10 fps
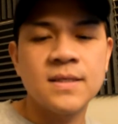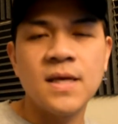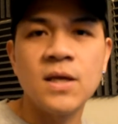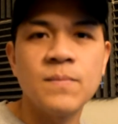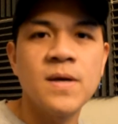
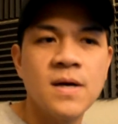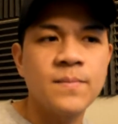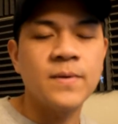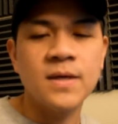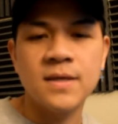hit me
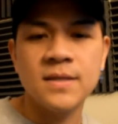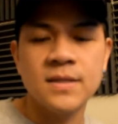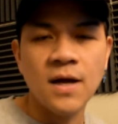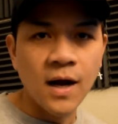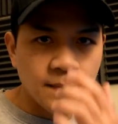up,
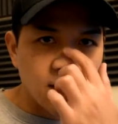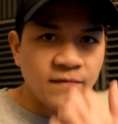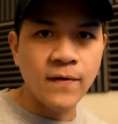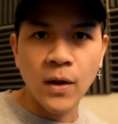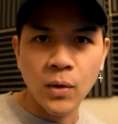stalk me,
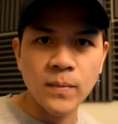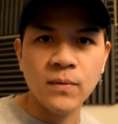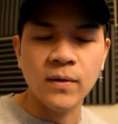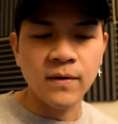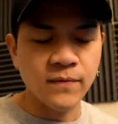follow me,
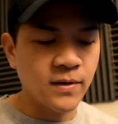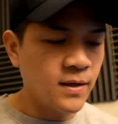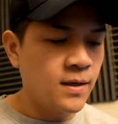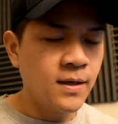whatever,